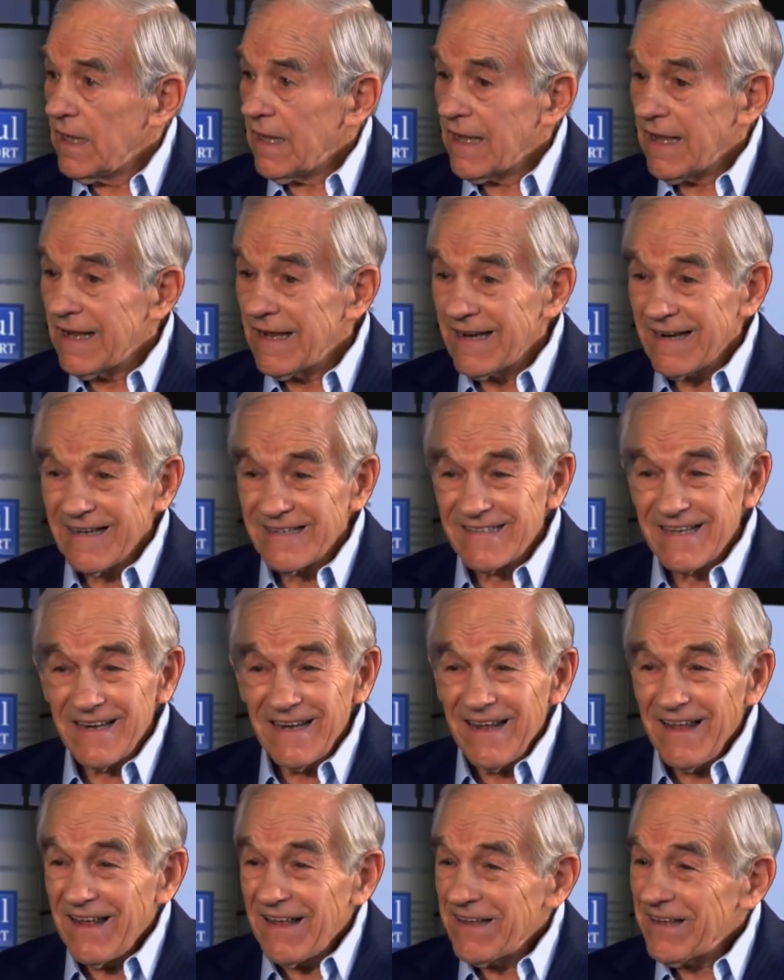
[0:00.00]
And I said,
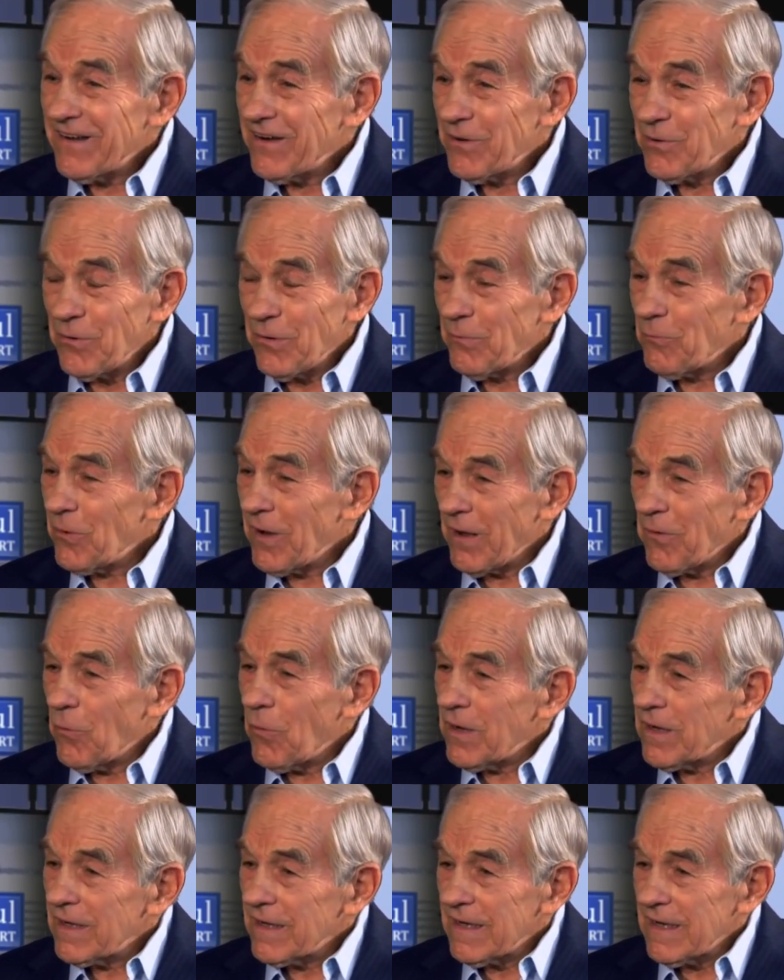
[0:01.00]

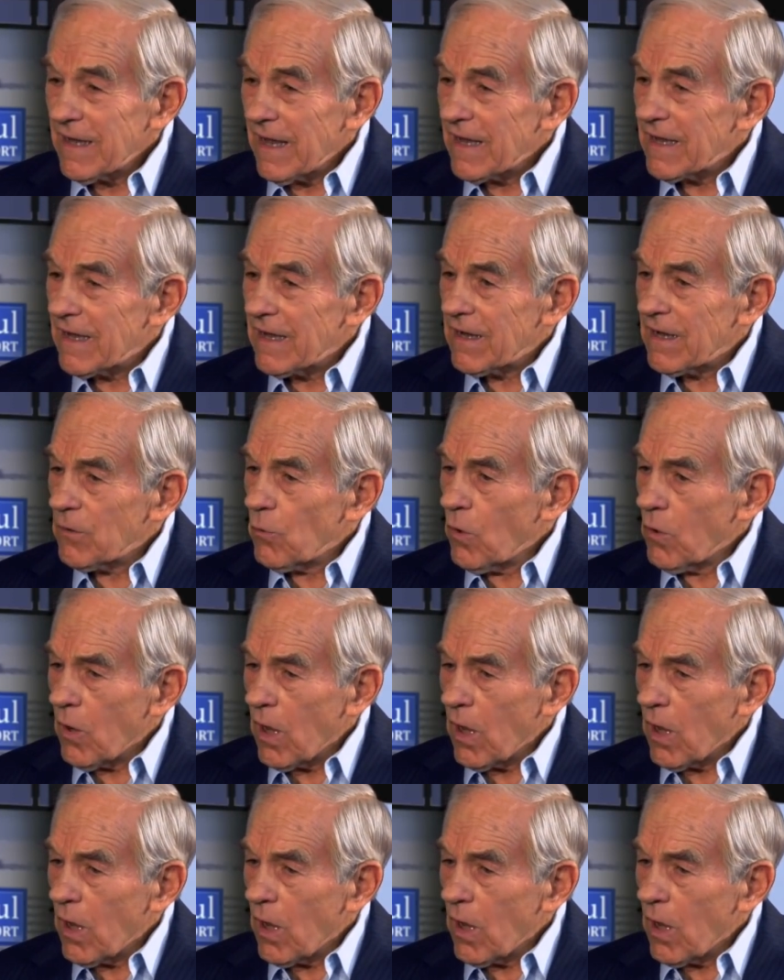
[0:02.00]
why?